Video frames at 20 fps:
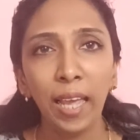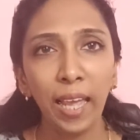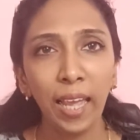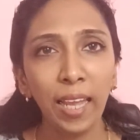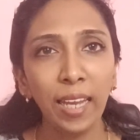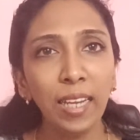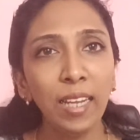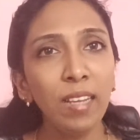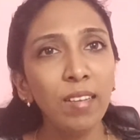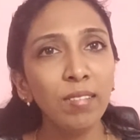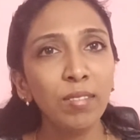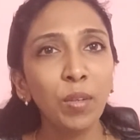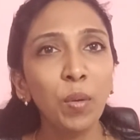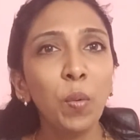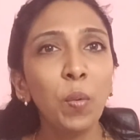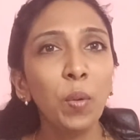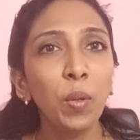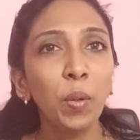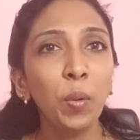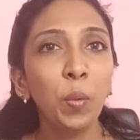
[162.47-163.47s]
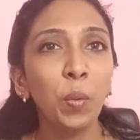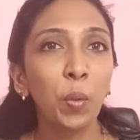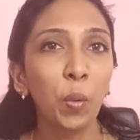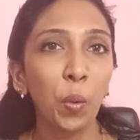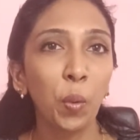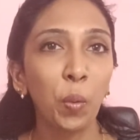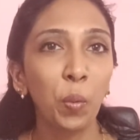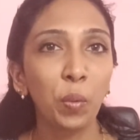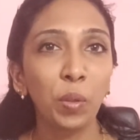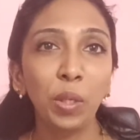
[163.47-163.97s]
Any school you
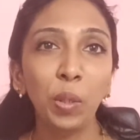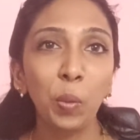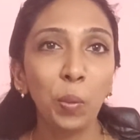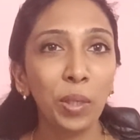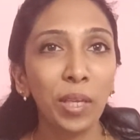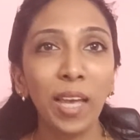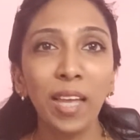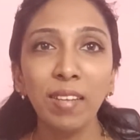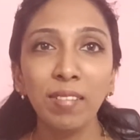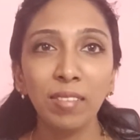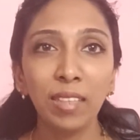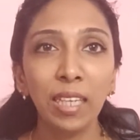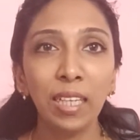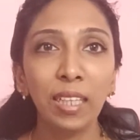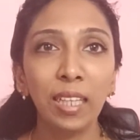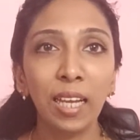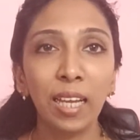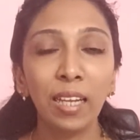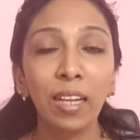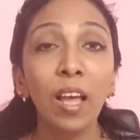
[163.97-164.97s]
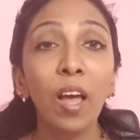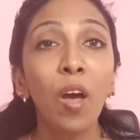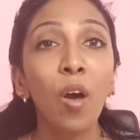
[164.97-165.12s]
go, you can see that